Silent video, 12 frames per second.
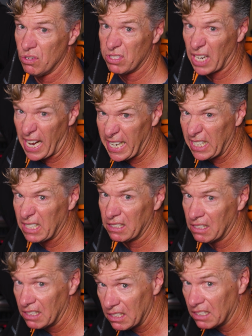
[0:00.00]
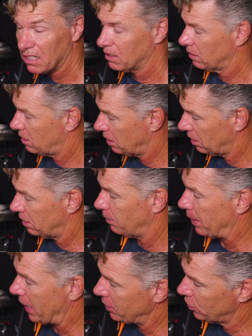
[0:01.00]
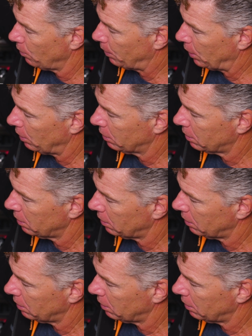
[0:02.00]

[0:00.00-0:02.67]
you tighten the banjo bolt,